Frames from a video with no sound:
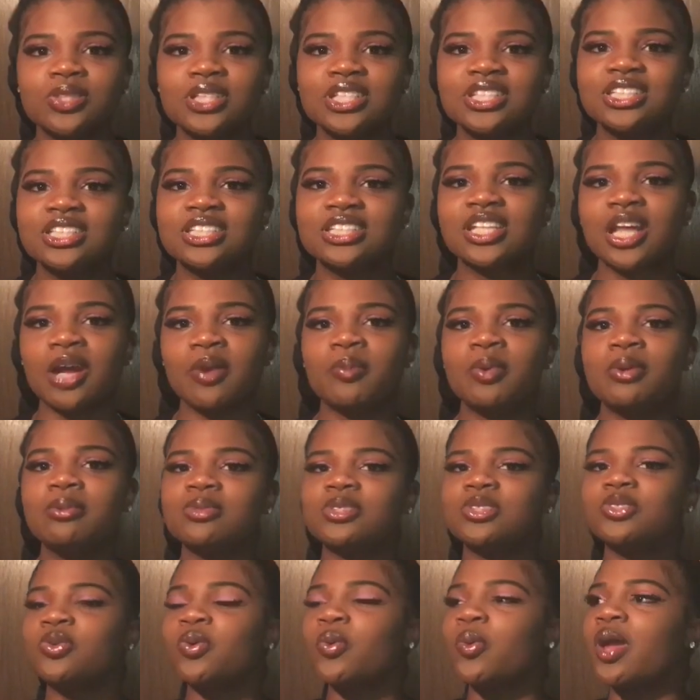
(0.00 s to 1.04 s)
It's just like we
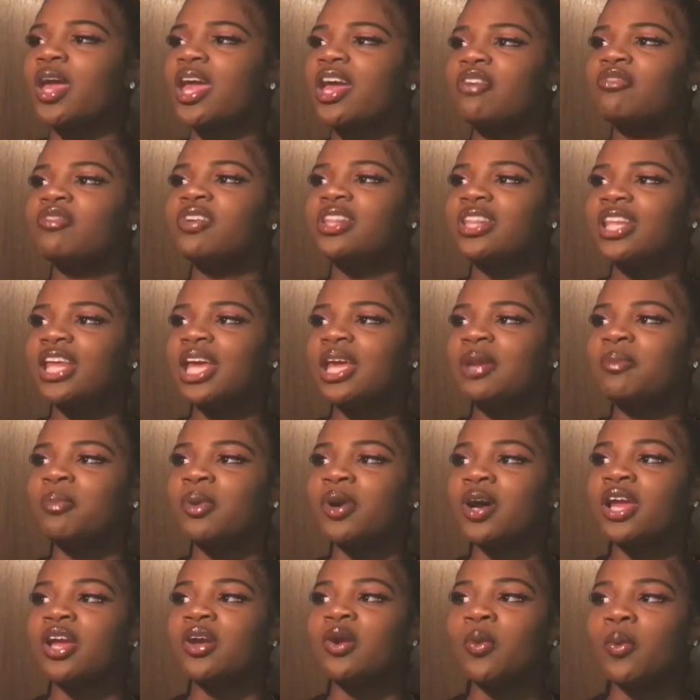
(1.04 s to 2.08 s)
was doing everything
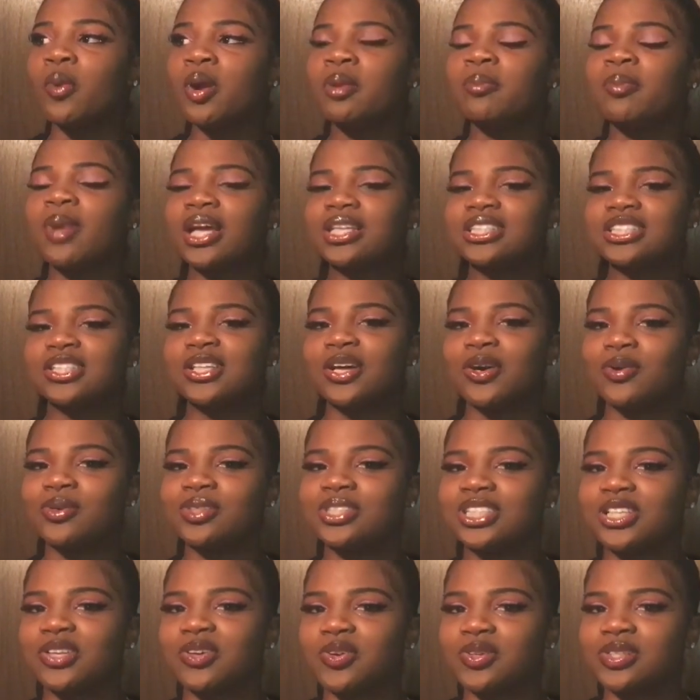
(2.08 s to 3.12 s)
but going back to the
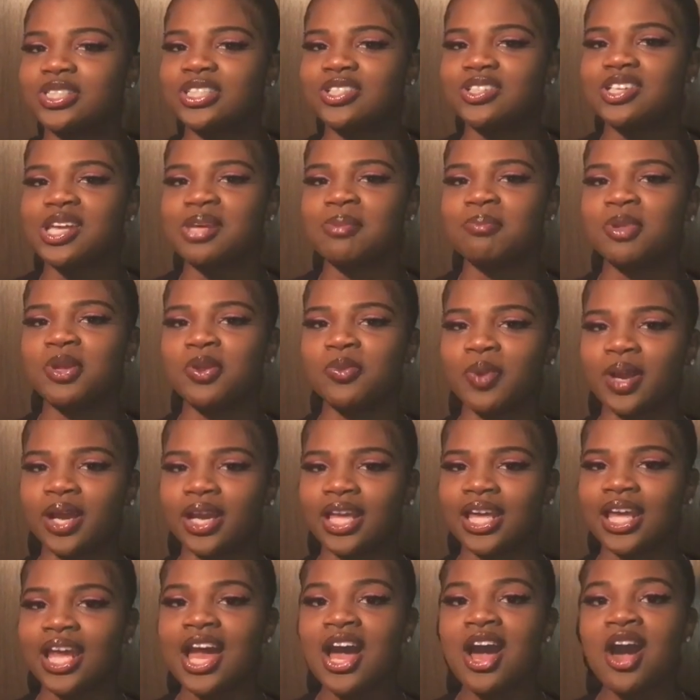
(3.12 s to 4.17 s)
hotel to get me
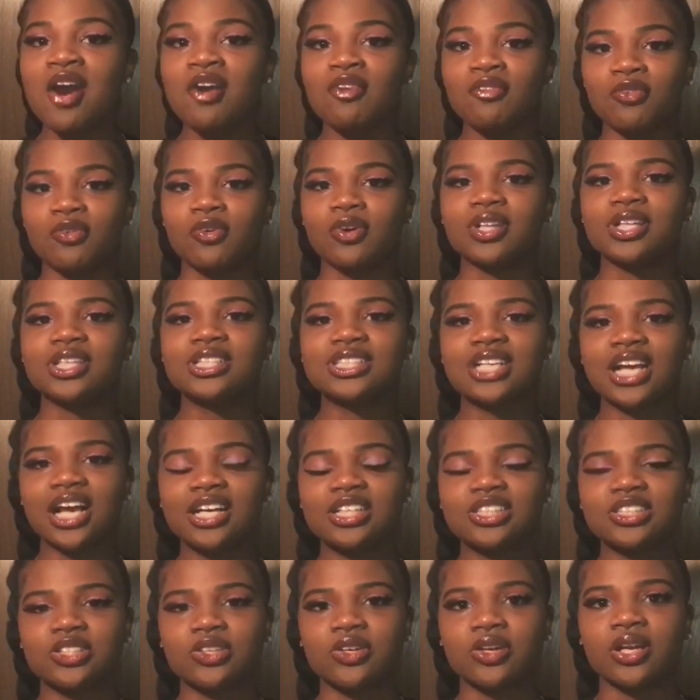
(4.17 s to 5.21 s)
ready for this
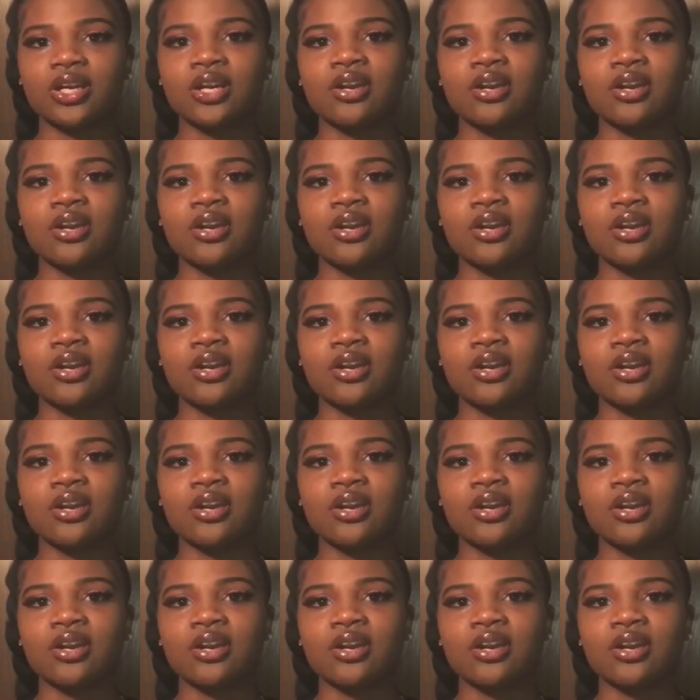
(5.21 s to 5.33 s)
concert.